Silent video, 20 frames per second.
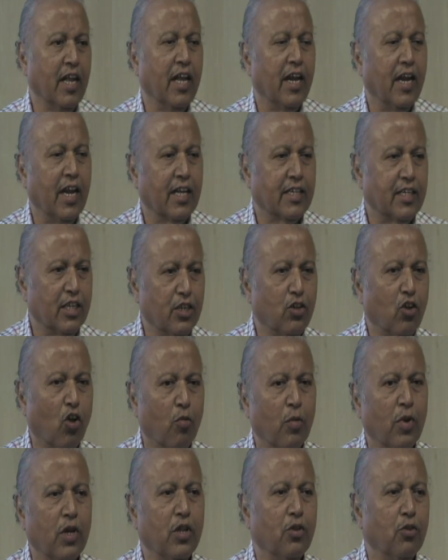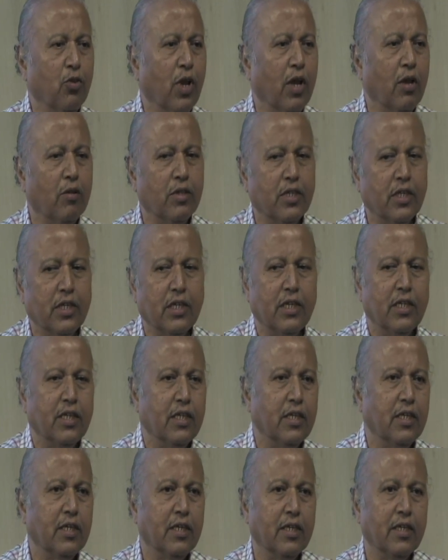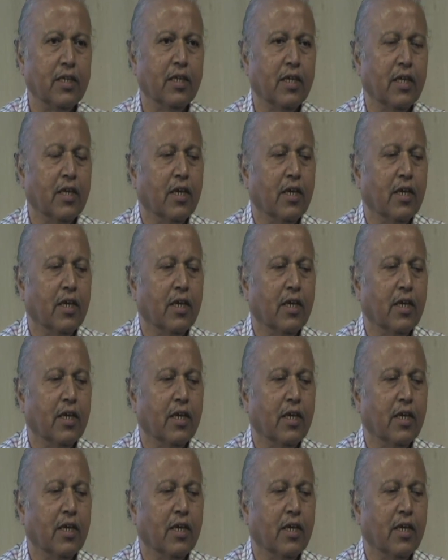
like say normally you have the